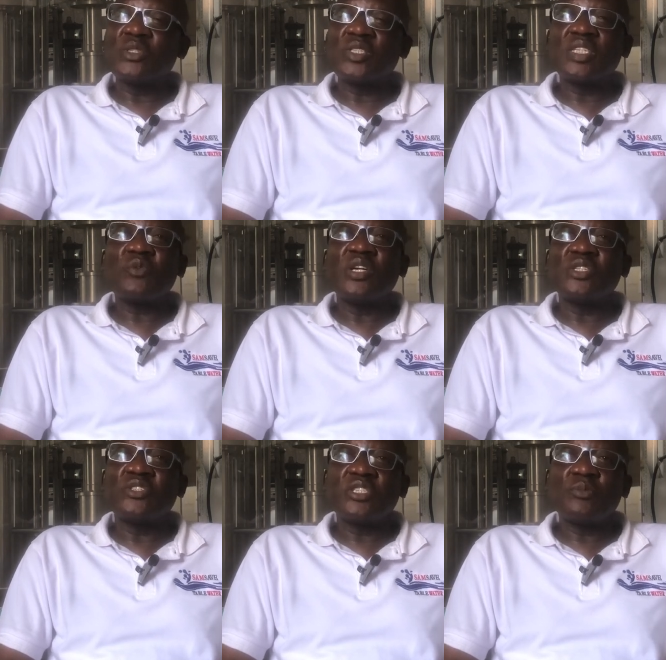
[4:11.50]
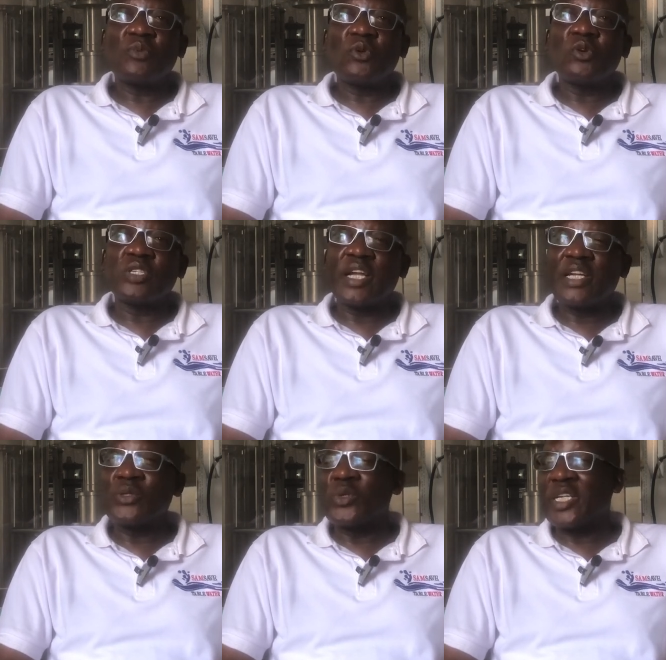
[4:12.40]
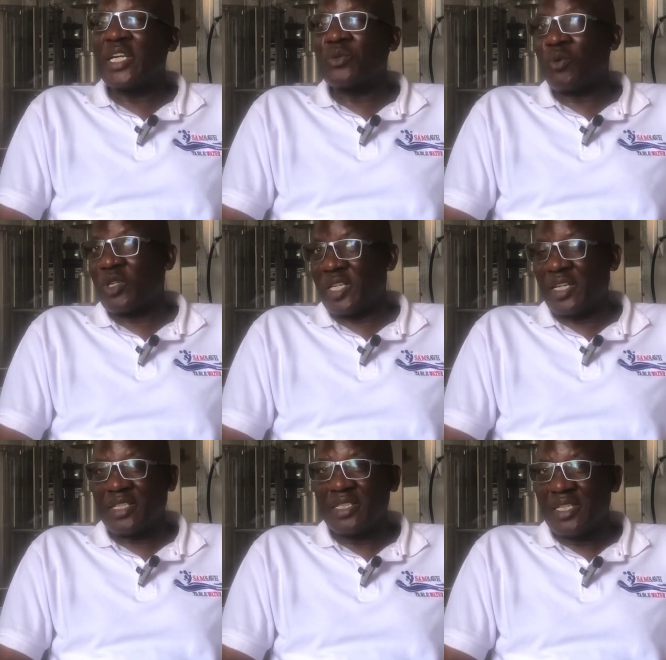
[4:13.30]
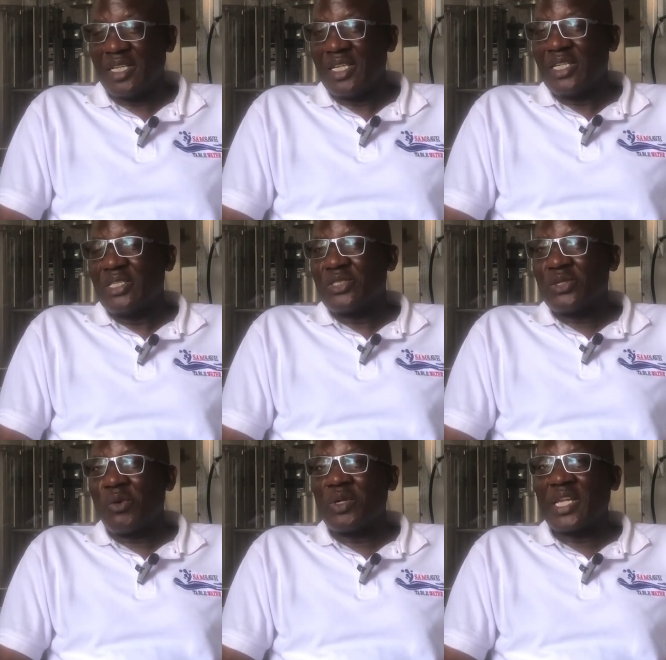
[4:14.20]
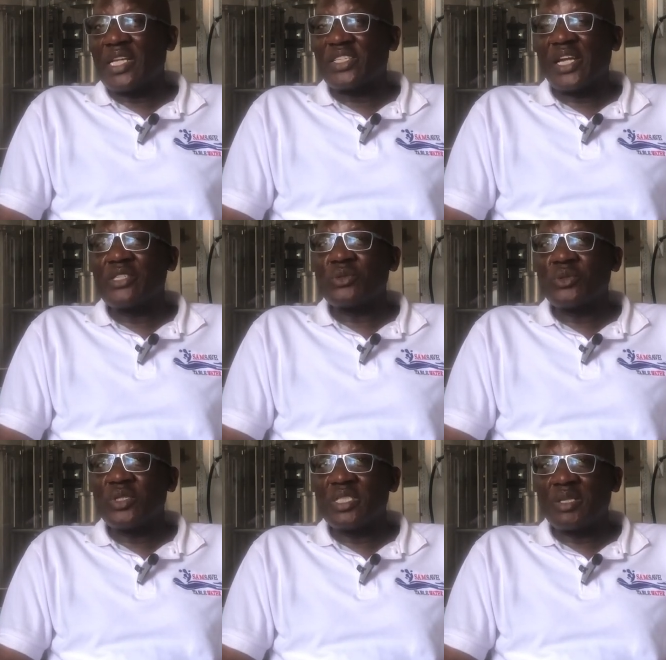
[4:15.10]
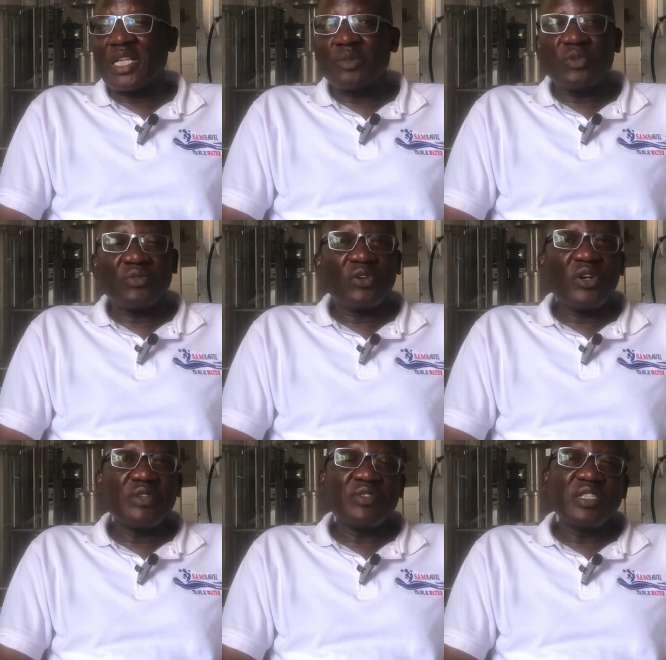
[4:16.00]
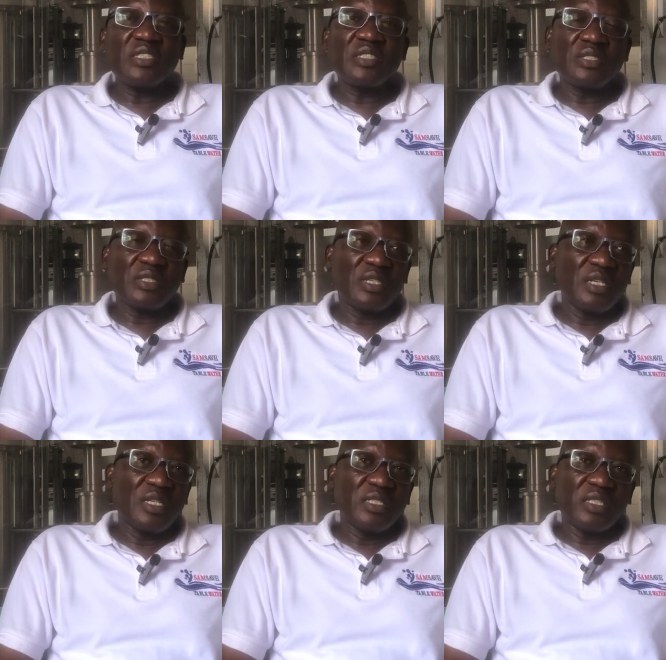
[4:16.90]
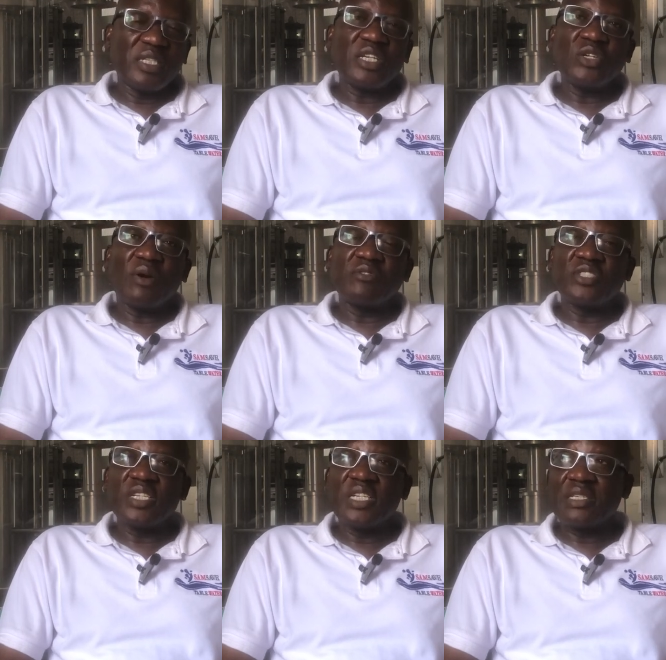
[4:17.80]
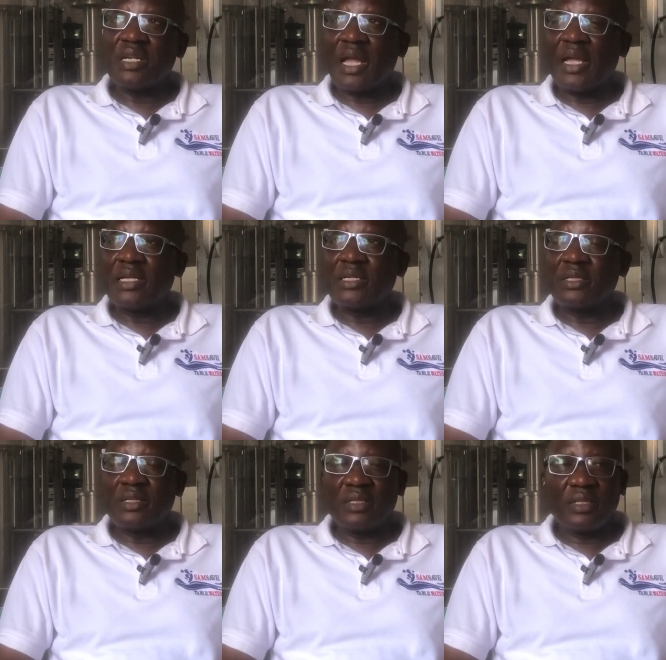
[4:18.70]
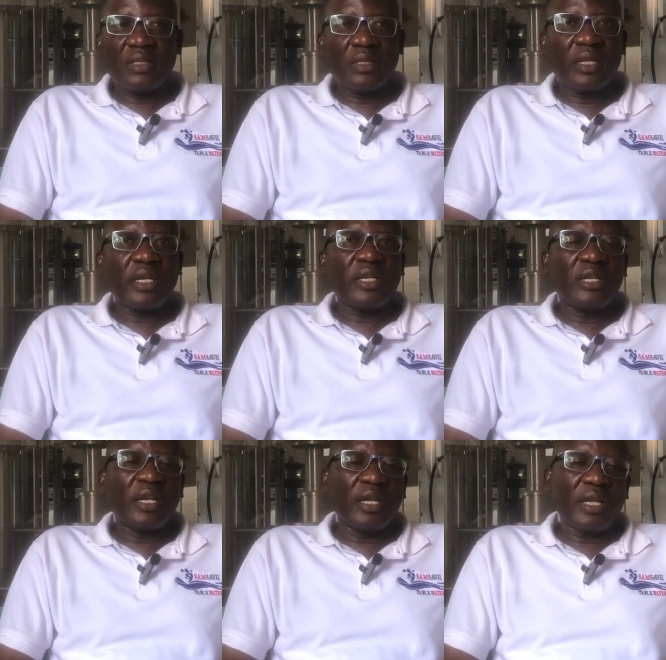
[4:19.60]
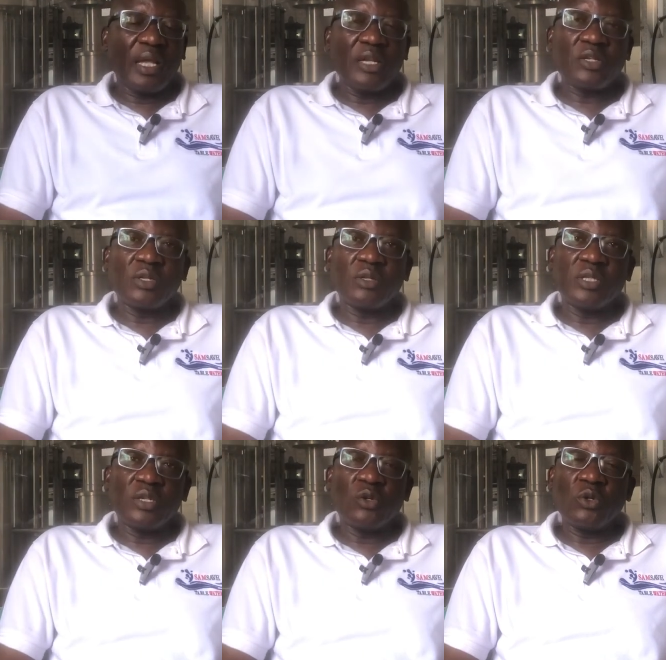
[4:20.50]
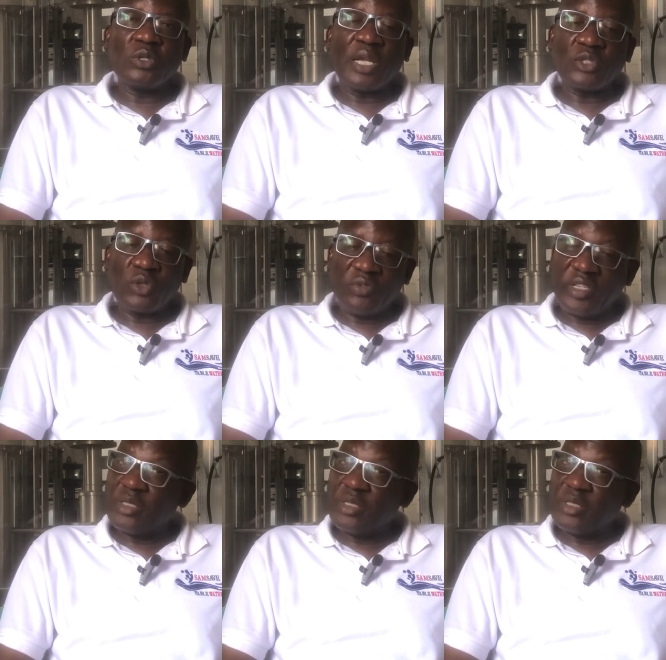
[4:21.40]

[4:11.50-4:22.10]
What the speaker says: you think when you drill borehole there you will get water. So what I try to do is that before even thinking of drilling, they go and survey